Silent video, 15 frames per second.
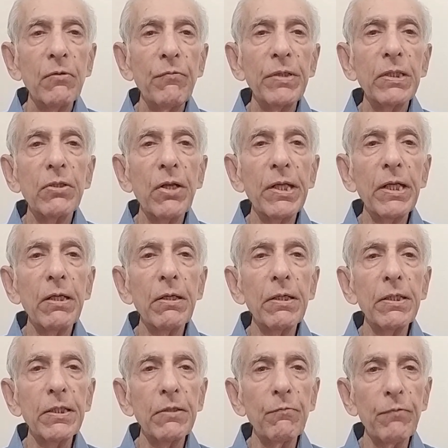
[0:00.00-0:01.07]
with
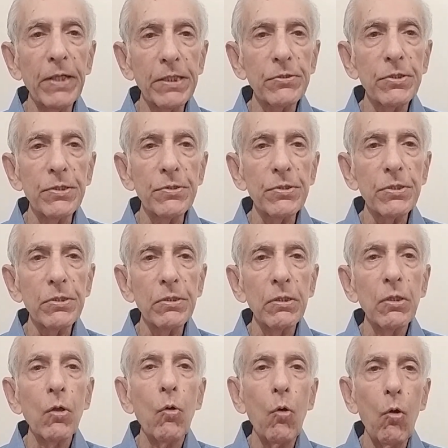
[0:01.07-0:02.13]
recurrent infections,
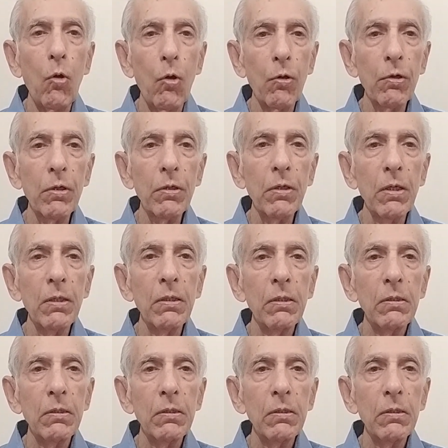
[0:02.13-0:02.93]
or